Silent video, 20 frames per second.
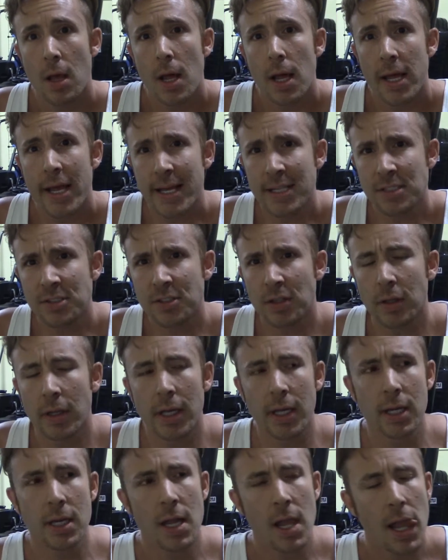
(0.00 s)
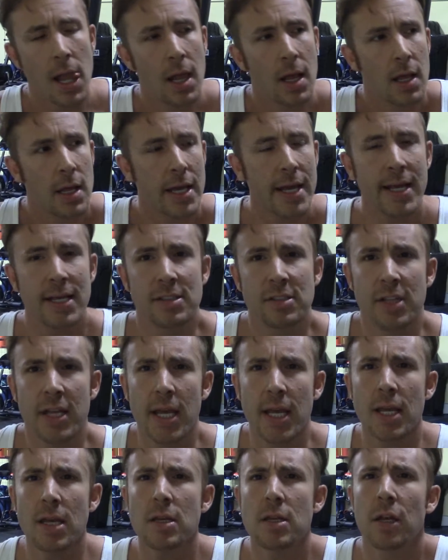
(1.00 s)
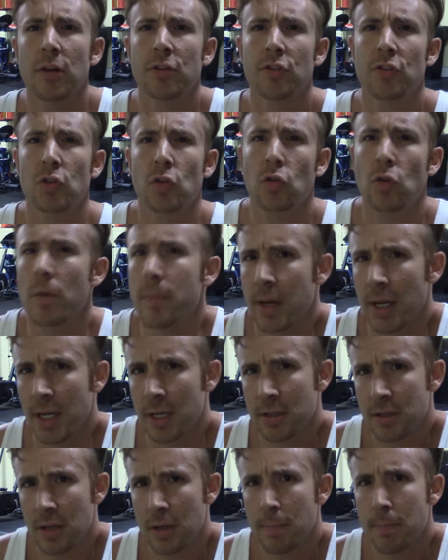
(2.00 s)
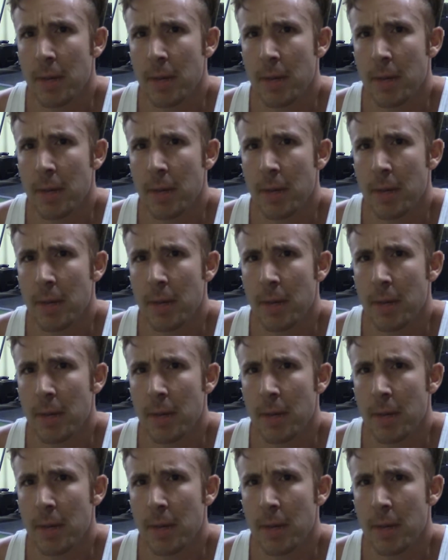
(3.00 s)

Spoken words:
Insulin is indiscriminate,